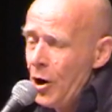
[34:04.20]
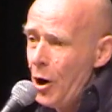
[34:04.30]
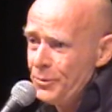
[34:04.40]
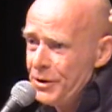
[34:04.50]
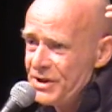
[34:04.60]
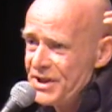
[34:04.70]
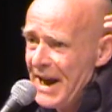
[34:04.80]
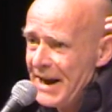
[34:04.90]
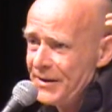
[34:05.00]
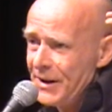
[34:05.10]
up to his
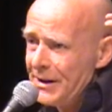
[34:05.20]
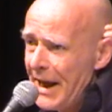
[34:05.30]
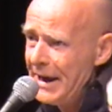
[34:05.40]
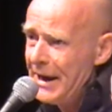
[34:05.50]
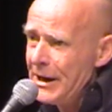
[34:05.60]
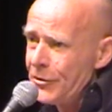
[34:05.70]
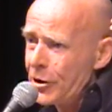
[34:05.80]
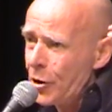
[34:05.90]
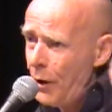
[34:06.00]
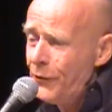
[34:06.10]
neck in the lying and the
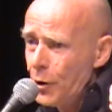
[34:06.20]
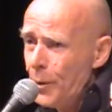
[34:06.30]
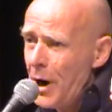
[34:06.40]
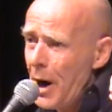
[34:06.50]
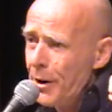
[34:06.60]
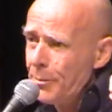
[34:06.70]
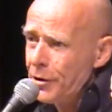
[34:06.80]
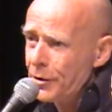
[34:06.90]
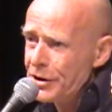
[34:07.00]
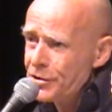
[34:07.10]
cover-up about
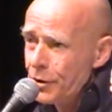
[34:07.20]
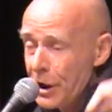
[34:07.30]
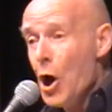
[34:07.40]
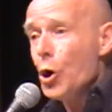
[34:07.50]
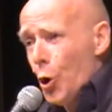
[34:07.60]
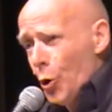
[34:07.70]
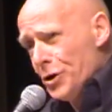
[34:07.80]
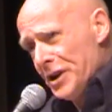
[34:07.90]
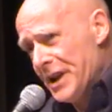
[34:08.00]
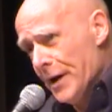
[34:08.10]
Bloody Sunday,
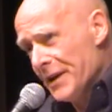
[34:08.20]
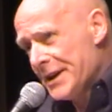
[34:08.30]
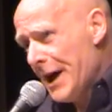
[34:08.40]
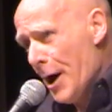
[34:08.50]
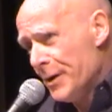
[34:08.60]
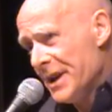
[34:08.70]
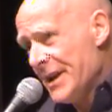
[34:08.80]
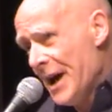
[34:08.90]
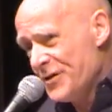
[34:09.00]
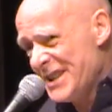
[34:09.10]
could David Cameron
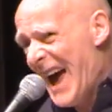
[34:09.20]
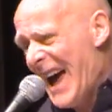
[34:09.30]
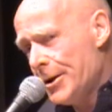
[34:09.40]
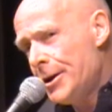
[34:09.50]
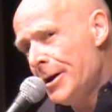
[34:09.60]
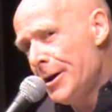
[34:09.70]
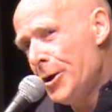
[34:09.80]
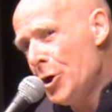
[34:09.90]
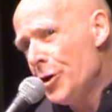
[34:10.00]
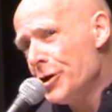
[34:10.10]
have said,
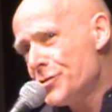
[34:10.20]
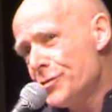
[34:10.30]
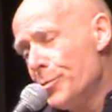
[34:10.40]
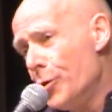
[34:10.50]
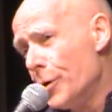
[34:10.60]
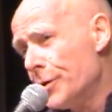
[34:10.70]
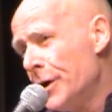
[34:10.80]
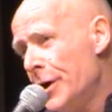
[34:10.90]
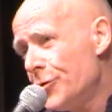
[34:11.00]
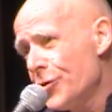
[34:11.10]
this report
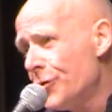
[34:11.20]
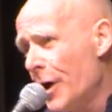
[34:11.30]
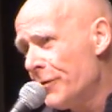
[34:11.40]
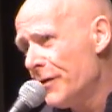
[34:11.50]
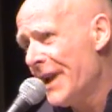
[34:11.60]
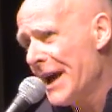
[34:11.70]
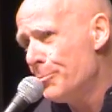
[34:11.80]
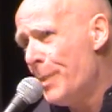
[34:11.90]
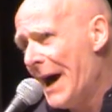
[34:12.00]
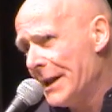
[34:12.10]
does not
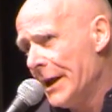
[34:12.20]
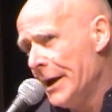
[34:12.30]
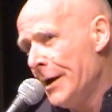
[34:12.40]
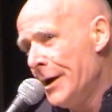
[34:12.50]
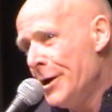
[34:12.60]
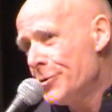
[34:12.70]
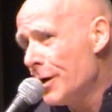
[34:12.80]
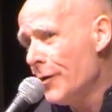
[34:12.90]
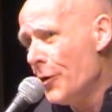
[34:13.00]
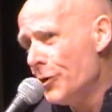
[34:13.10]
reflect badly
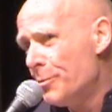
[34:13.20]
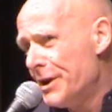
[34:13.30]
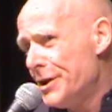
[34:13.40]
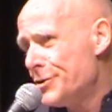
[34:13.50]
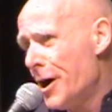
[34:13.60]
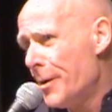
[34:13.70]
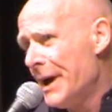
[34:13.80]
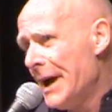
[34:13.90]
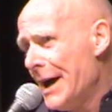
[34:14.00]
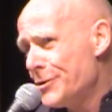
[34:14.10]
sort of on the British
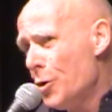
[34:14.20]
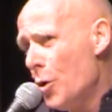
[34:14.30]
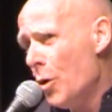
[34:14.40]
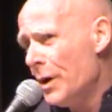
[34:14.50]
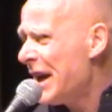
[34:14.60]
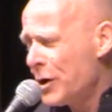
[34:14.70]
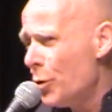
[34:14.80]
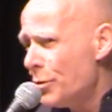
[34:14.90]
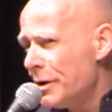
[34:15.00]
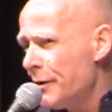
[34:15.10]
Army as a whole? He
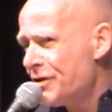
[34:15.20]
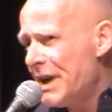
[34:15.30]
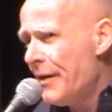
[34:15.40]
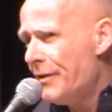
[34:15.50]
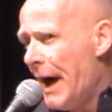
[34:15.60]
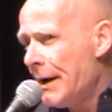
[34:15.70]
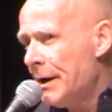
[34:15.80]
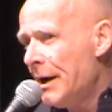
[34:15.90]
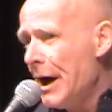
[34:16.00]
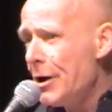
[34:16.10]
couldn't have said that.
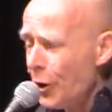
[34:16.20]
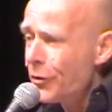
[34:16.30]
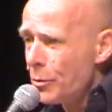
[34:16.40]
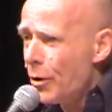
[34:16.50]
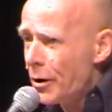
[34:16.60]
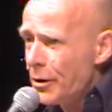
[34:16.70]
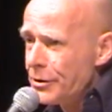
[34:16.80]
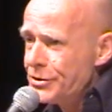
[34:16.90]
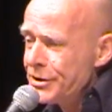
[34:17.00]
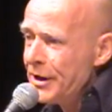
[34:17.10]
In other
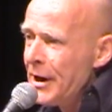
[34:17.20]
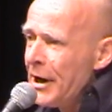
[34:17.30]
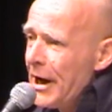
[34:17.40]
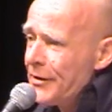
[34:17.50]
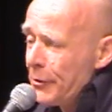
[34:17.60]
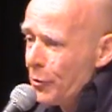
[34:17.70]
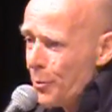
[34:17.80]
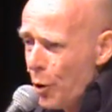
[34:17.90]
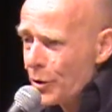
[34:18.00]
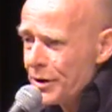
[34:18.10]
words, if the
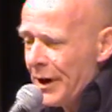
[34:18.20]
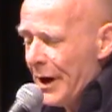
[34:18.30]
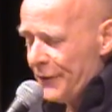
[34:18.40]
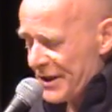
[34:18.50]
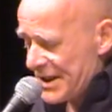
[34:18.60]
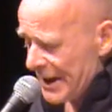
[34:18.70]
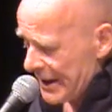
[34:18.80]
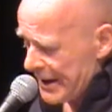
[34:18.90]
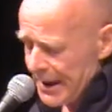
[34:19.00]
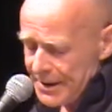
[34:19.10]
report
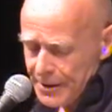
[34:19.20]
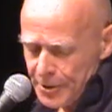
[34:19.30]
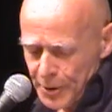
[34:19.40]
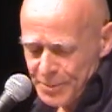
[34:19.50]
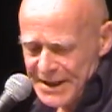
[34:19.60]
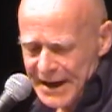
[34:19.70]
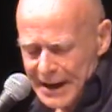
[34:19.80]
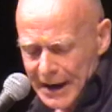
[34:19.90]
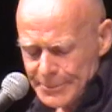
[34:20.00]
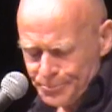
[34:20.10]
facilitated them saying
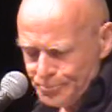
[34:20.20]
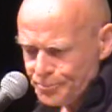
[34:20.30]
that.